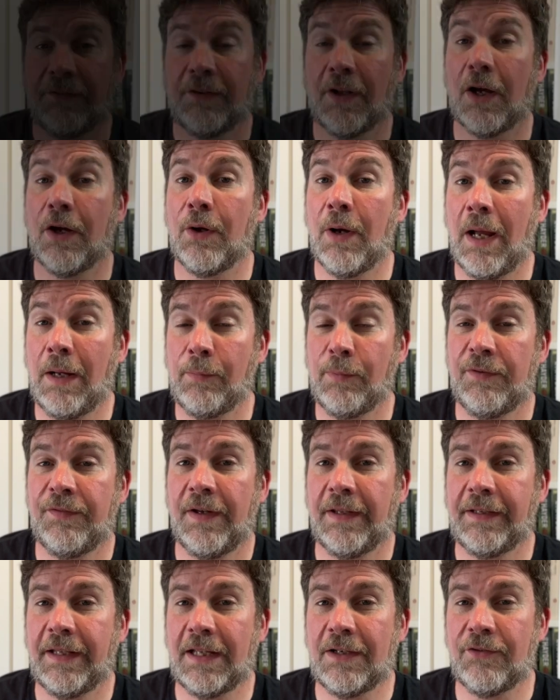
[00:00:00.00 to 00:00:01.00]
So, hope you
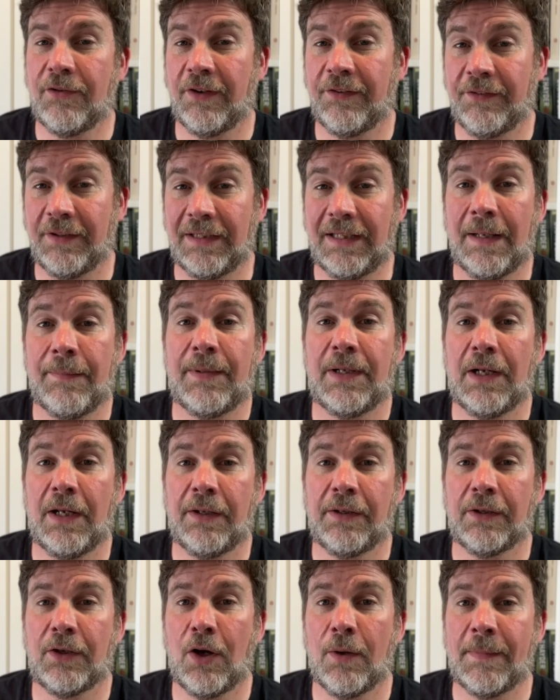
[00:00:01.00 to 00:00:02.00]
found that interesting. Let me know
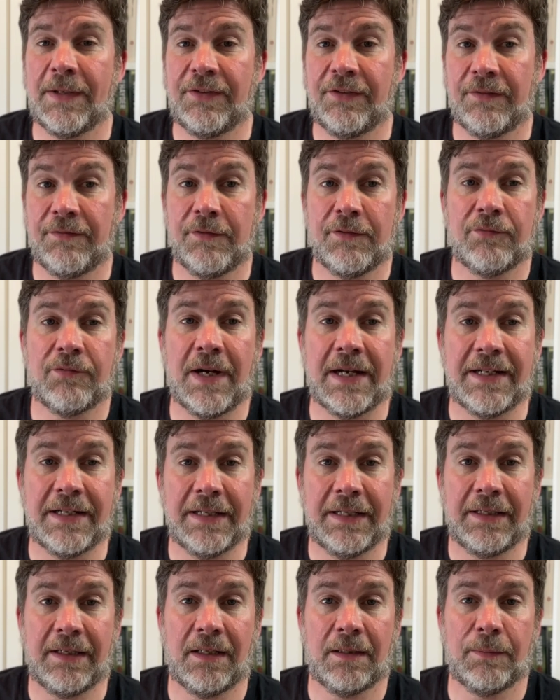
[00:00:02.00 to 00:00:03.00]
in the comments if you've read
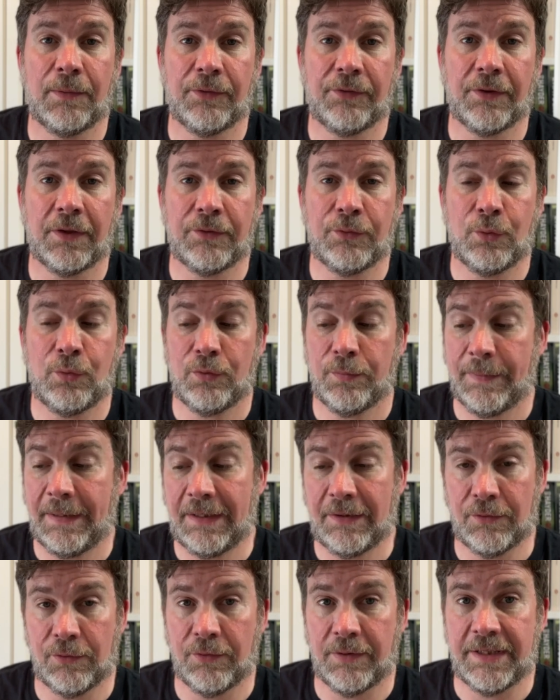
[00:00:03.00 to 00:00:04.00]
any of the books I talked
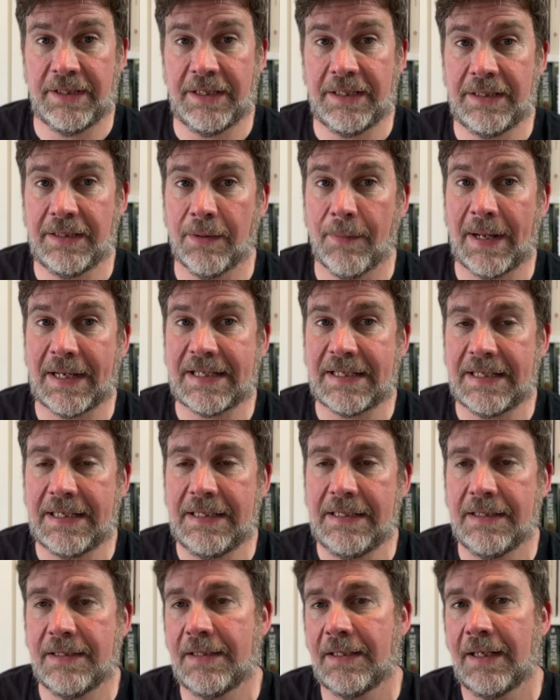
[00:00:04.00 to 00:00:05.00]
about, or indeed the
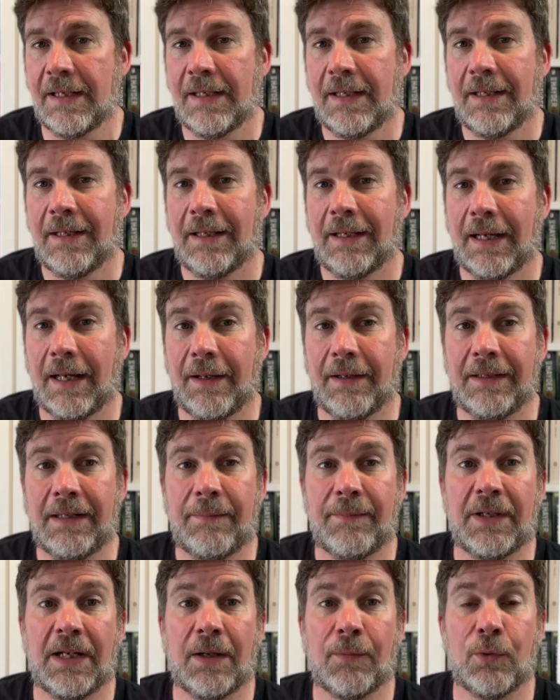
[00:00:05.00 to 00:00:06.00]
magazines. Uh,
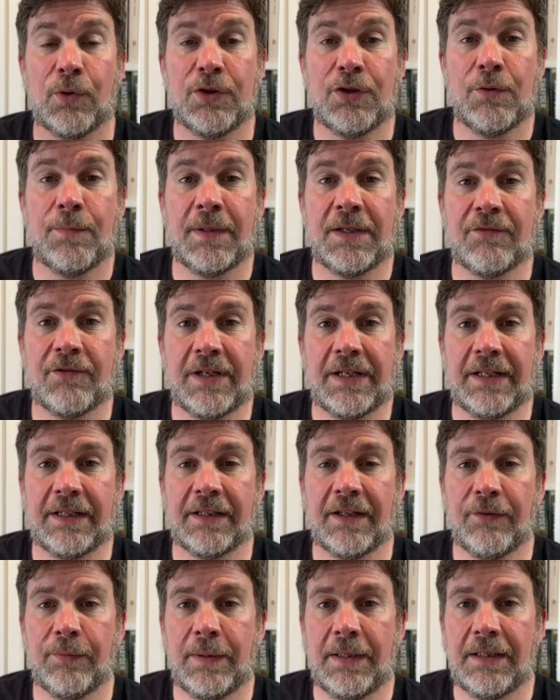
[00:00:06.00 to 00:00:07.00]
let me know what you've been reading
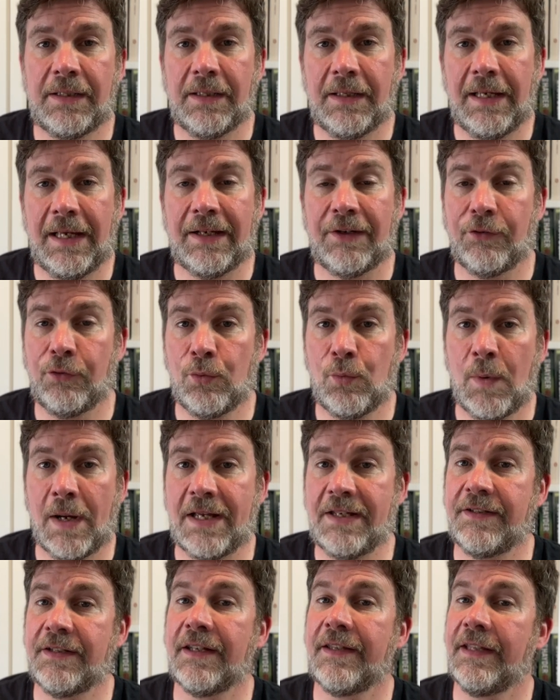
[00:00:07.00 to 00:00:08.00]
this week. And as
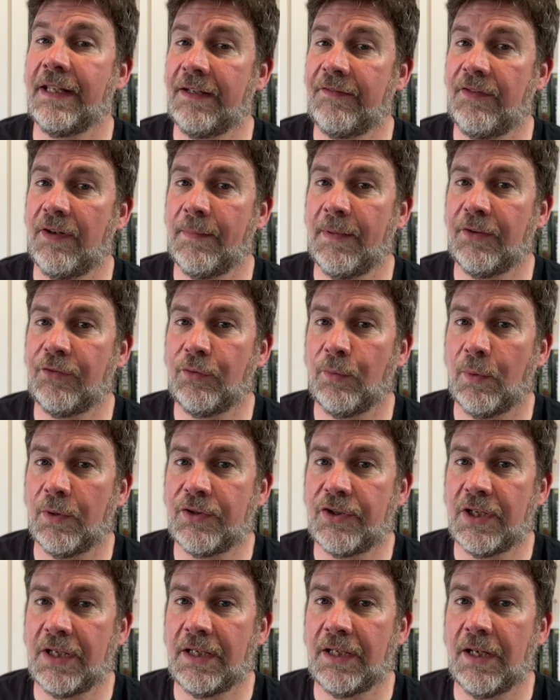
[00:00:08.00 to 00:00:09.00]
always, thanks very much for
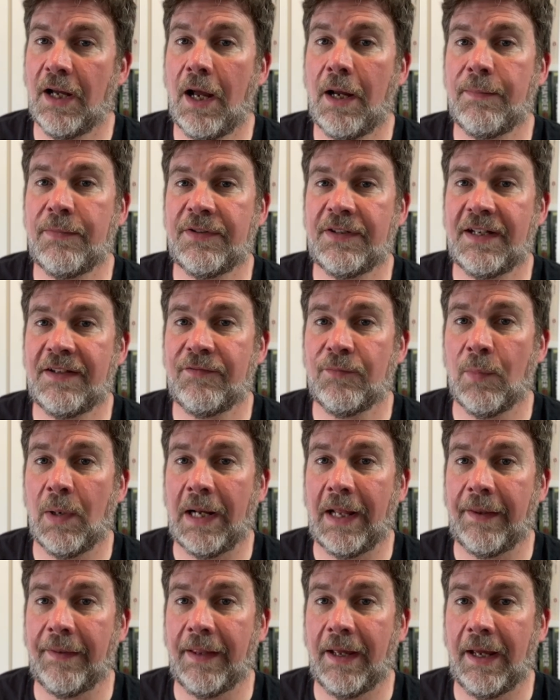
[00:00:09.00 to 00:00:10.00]
watching. Hope you're safe and well
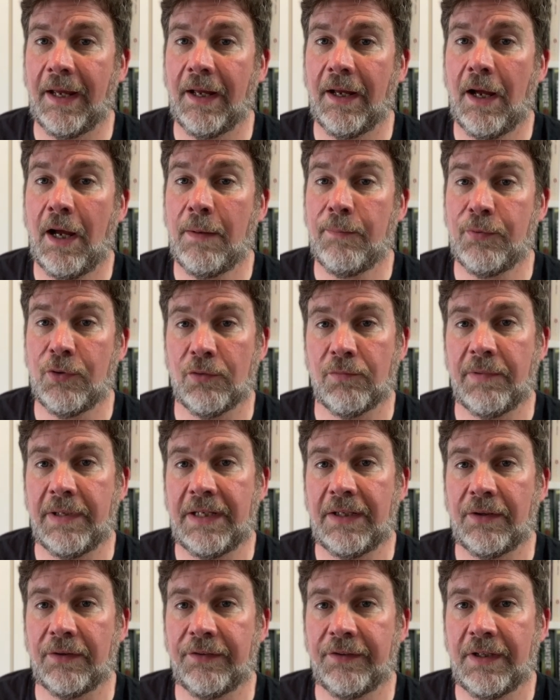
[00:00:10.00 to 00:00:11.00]
out there. Hope you're
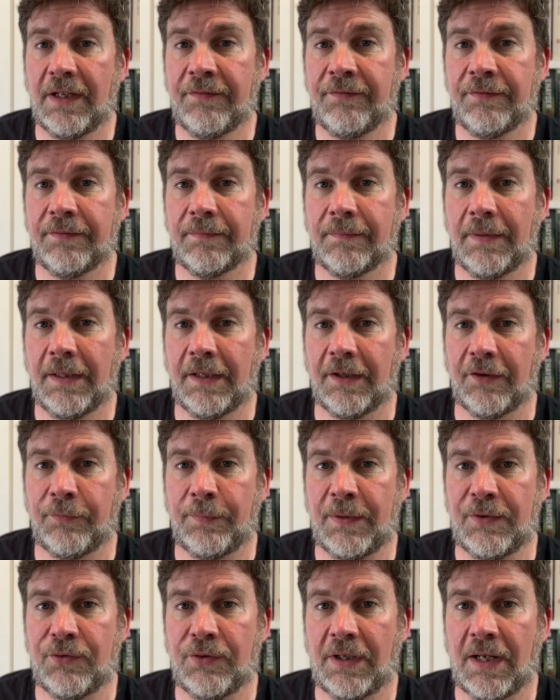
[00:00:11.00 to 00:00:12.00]
really good stuff, and I'll
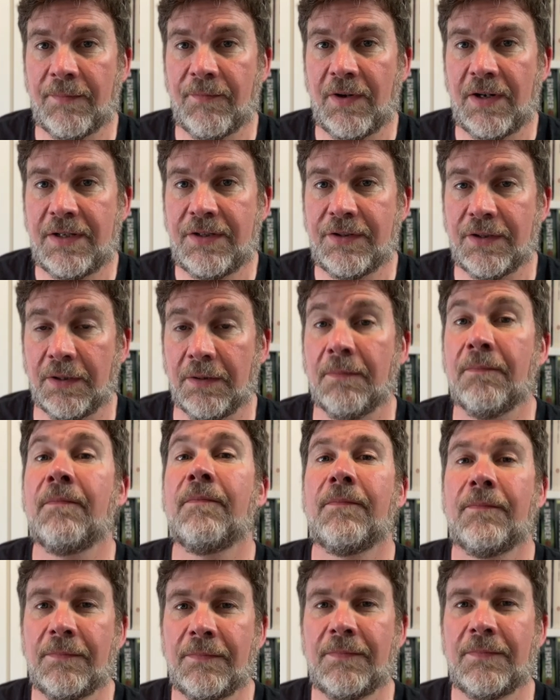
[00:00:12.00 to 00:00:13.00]
speak to you again very soon.
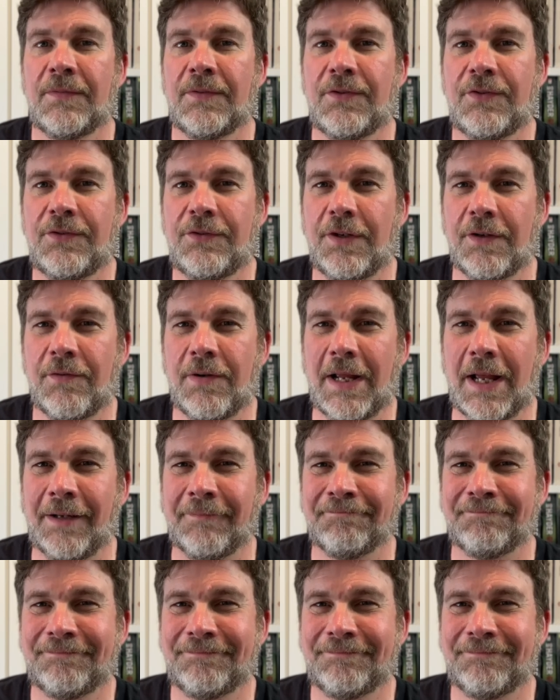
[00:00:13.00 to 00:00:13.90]
Cheerio.